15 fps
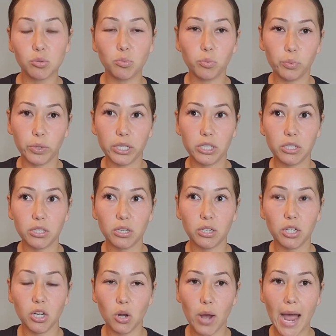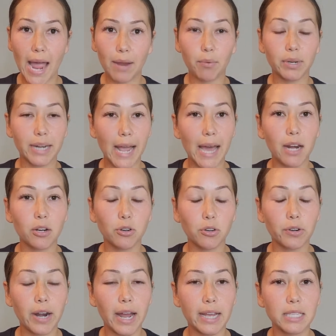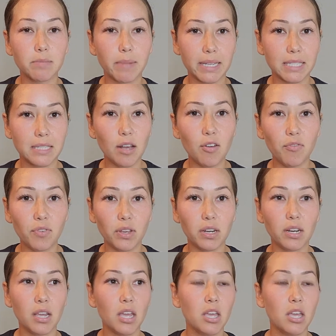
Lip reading: which I would categorize myself in.